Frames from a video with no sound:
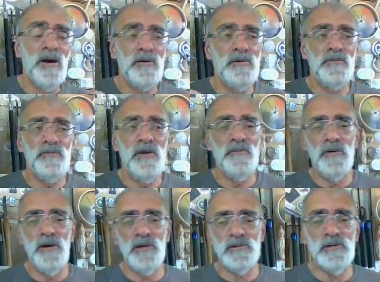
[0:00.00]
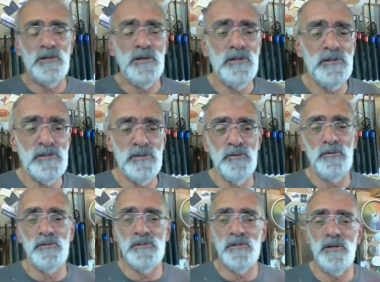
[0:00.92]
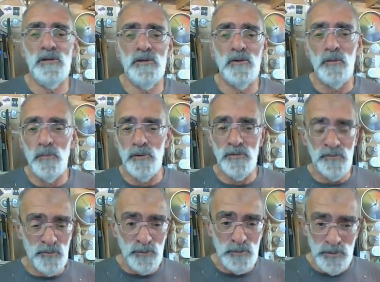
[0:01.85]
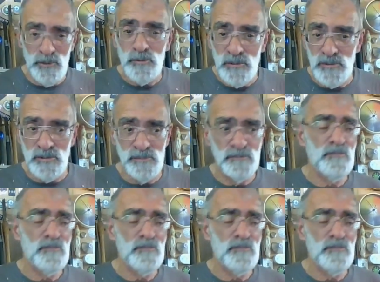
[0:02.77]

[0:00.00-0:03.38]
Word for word: I have never actually turned a goblet for use,